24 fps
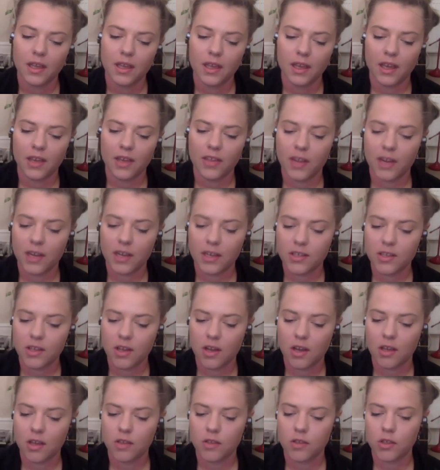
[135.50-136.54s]
and then I
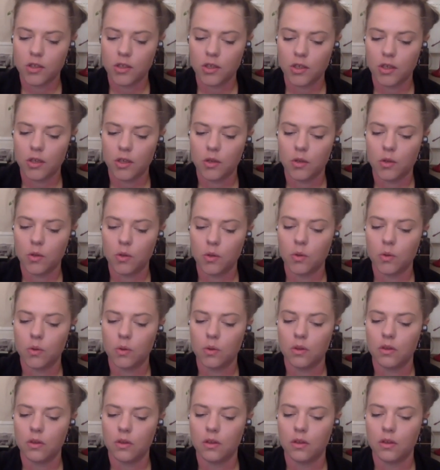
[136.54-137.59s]
started to
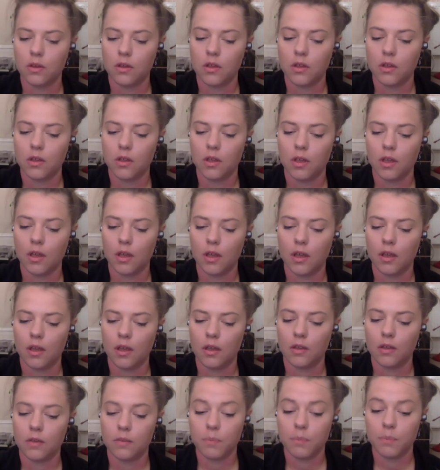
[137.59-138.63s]

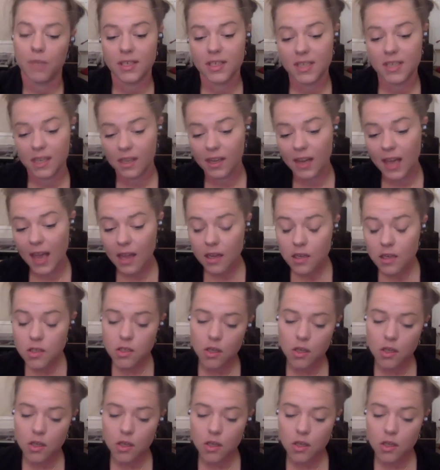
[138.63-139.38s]
be a steel hand,